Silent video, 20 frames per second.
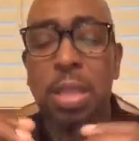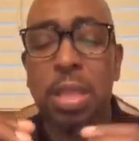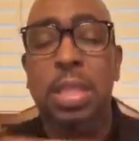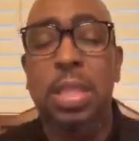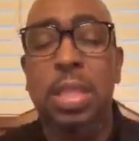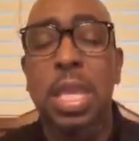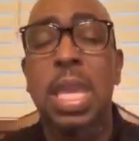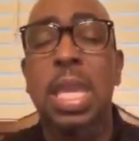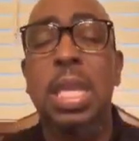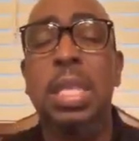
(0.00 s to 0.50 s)

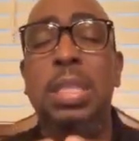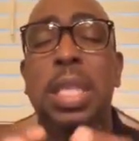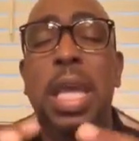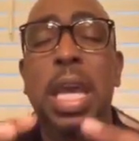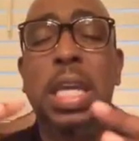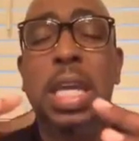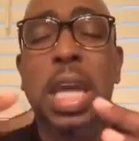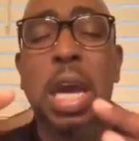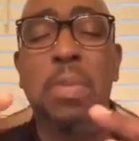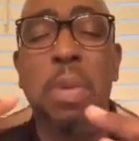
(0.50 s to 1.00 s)
the things
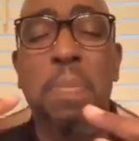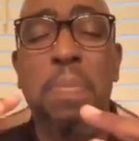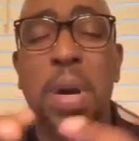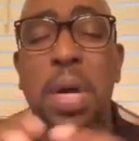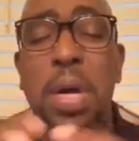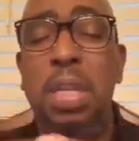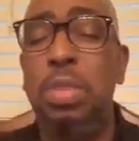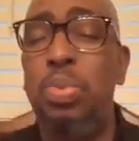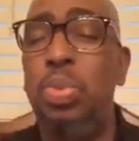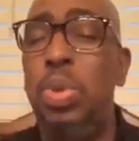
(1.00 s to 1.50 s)
that come
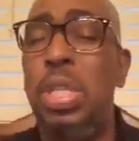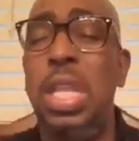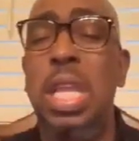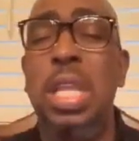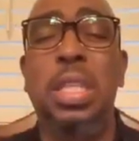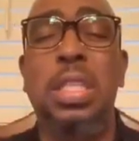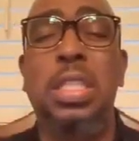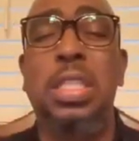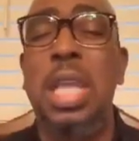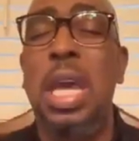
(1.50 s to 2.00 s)
upon us, we
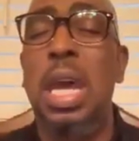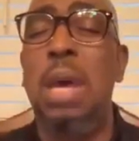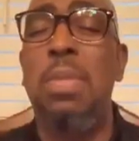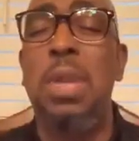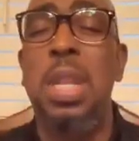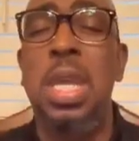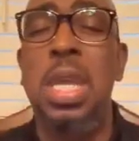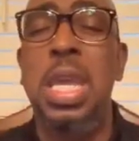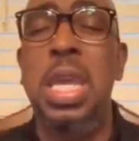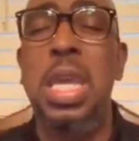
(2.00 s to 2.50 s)
need to
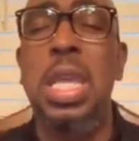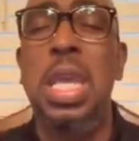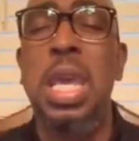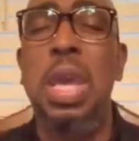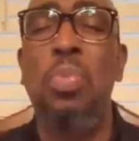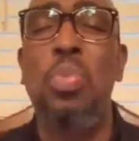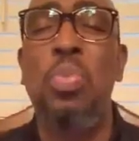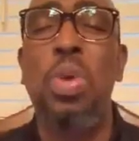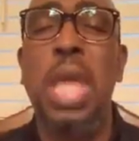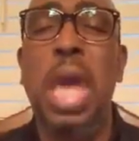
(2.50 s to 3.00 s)
stop
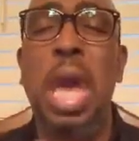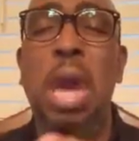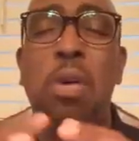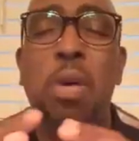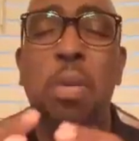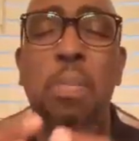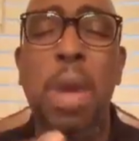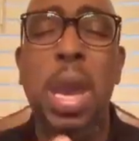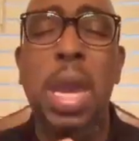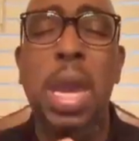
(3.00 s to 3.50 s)
looking with
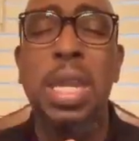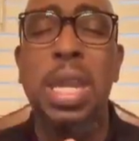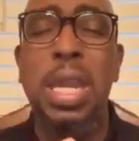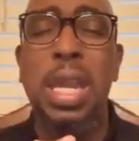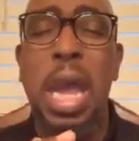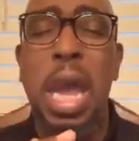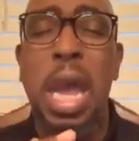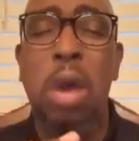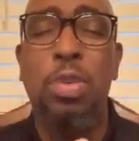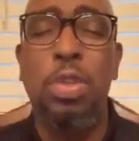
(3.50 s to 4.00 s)
our might
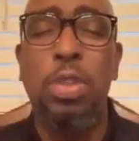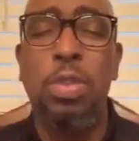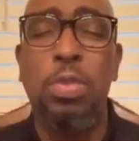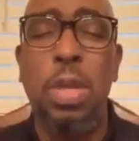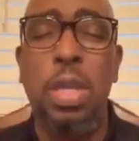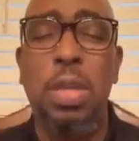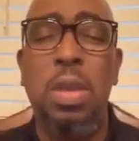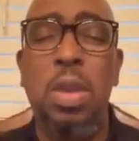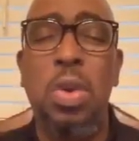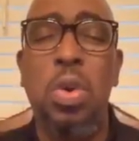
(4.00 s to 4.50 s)
and our
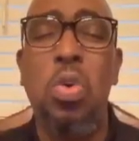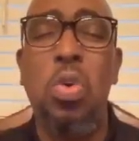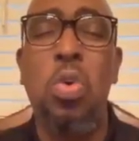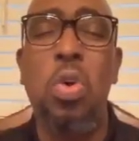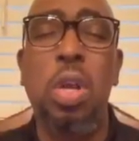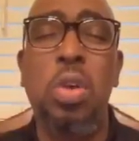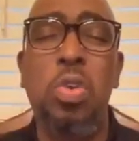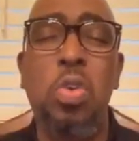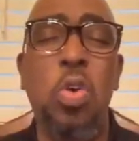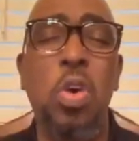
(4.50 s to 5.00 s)
strength,
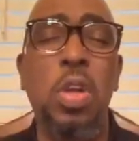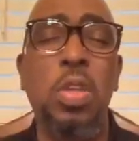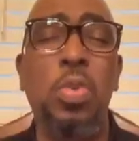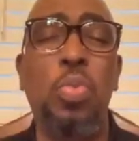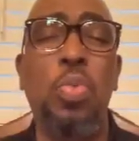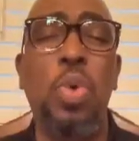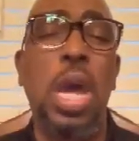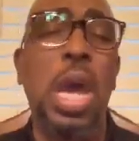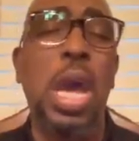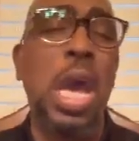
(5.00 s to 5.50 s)
or according
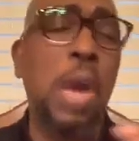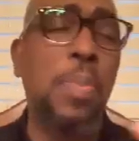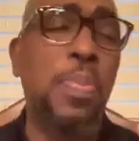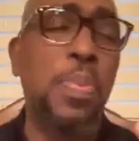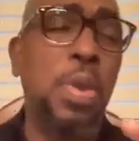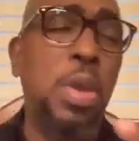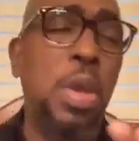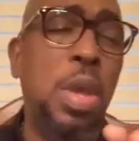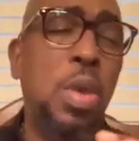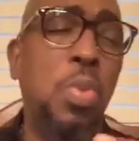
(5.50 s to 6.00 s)
to what
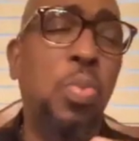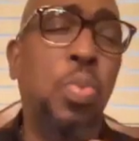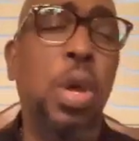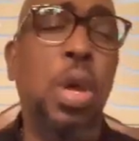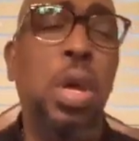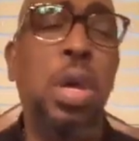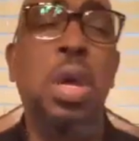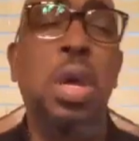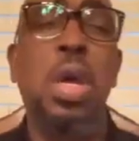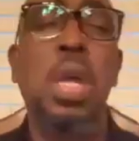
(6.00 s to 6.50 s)
happened.
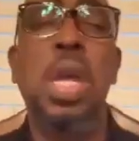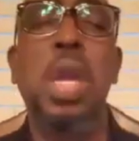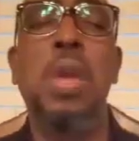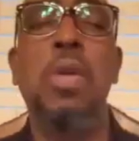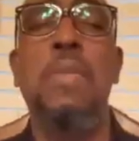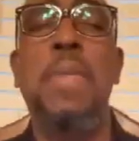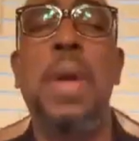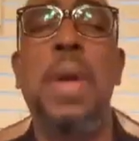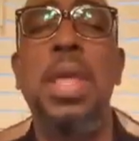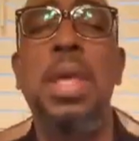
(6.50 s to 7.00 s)
Well,
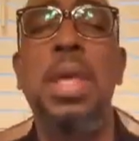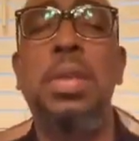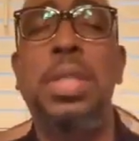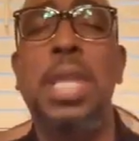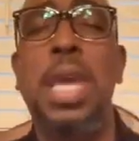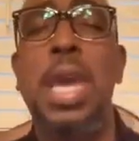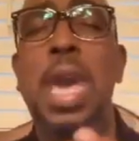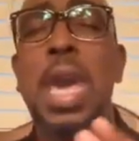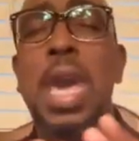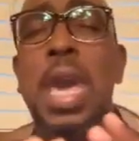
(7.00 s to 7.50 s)
everybody
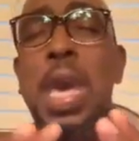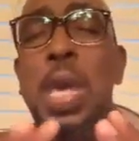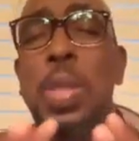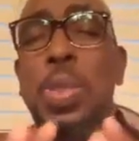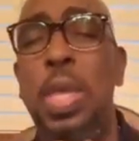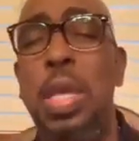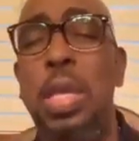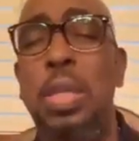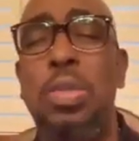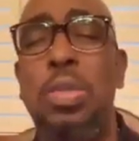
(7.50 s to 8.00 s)
else that
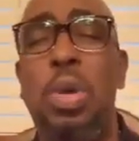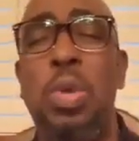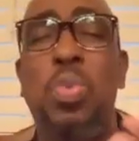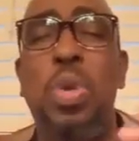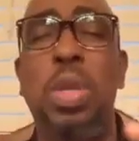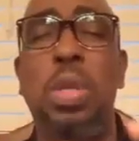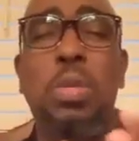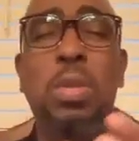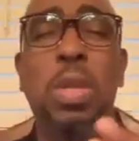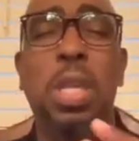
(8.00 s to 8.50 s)
had this or
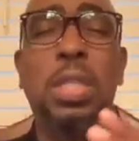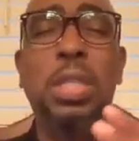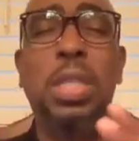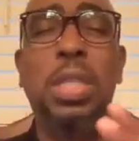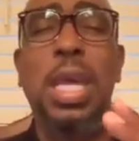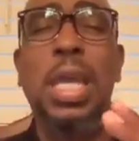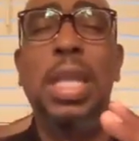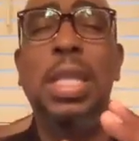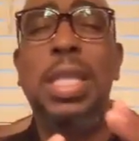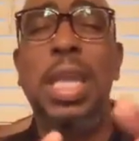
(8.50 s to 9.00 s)
went through
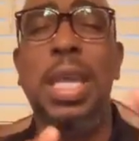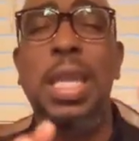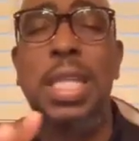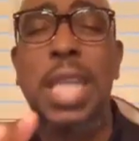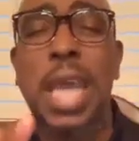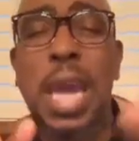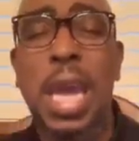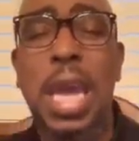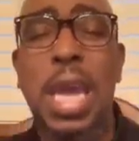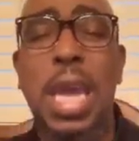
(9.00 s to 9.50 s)
this, they
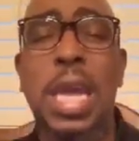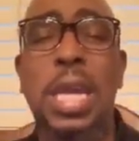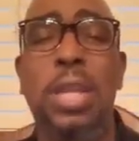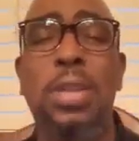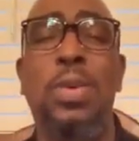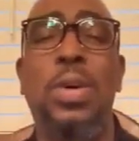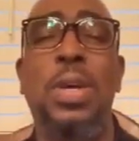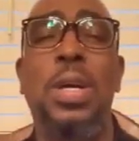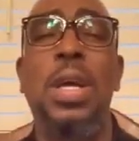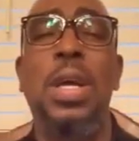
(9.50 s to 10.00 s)

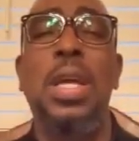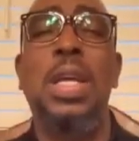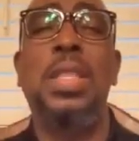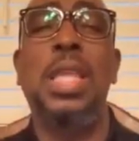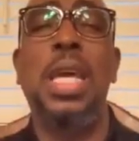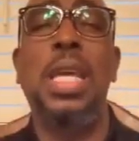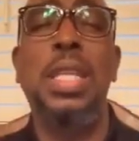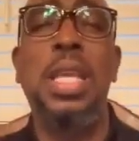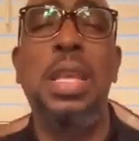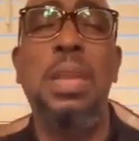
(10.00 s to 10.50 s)
died, or
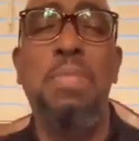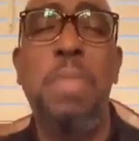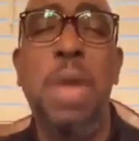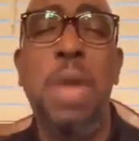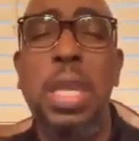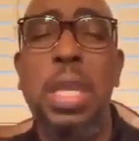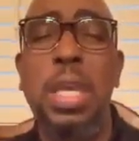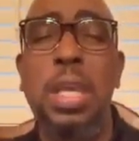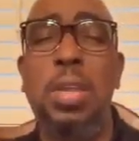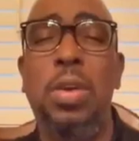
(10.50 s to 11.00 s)
they didn't
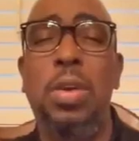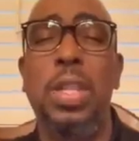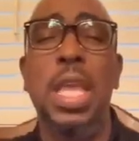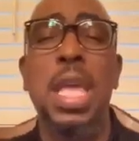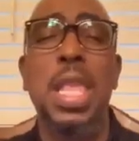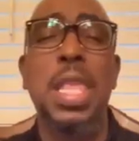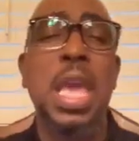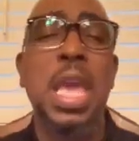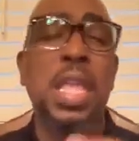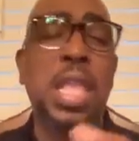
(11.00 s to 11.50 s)
make it, or
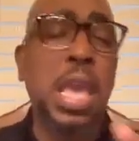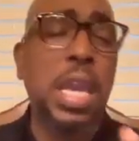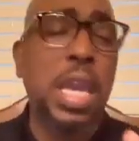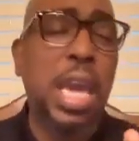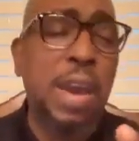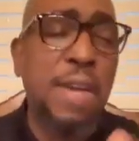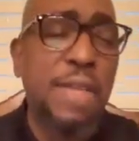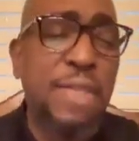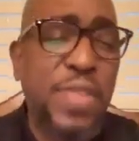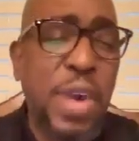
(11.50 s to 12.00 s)
they, they, they
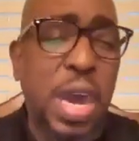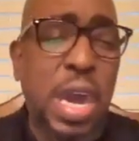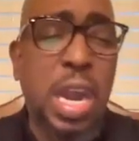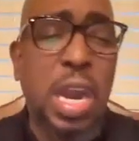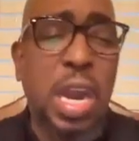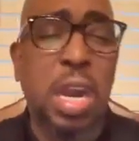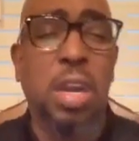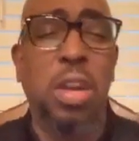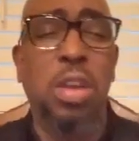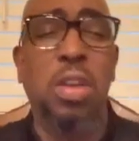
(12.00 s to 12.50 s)
got
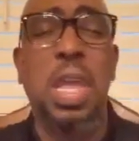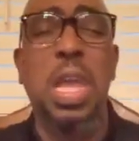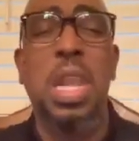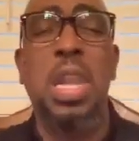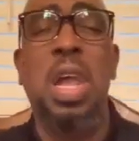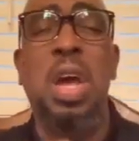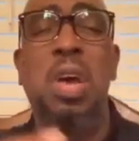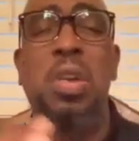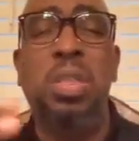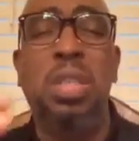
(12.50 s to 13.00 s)
fired, or
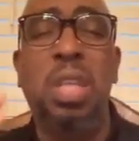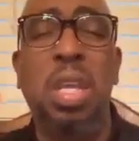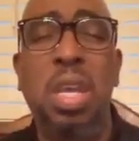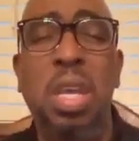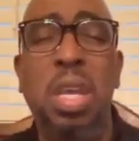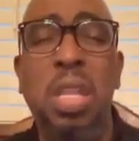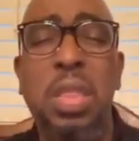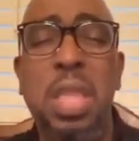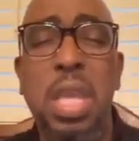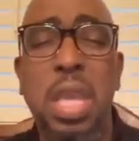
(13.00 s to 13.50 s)
they lost
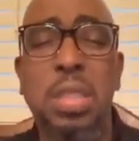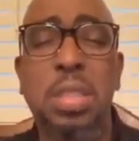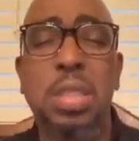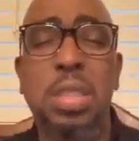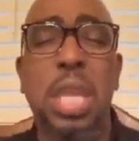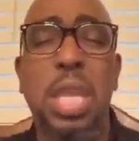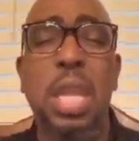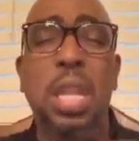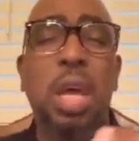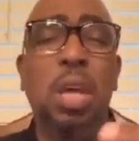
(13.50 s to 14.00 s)

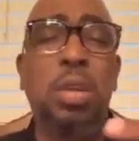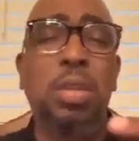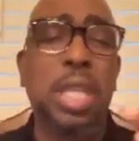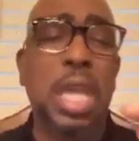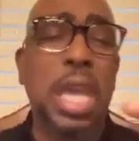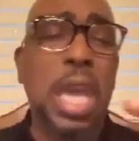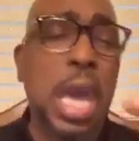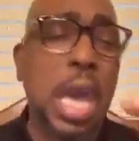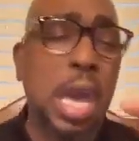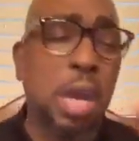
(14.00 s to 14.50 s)
this, and they
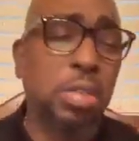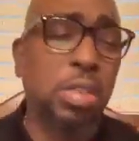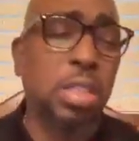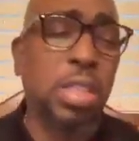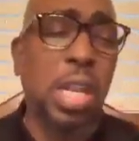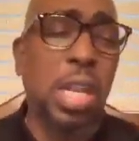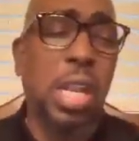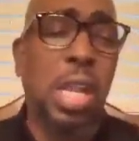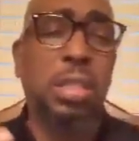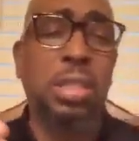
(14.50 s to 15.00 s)
lost their
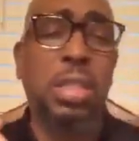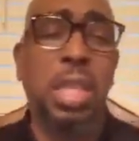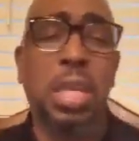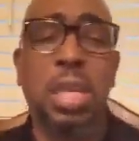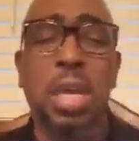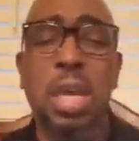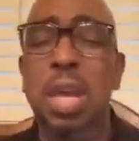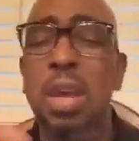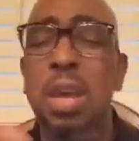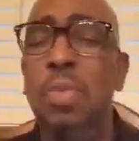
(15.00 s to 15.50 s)
house, they lost their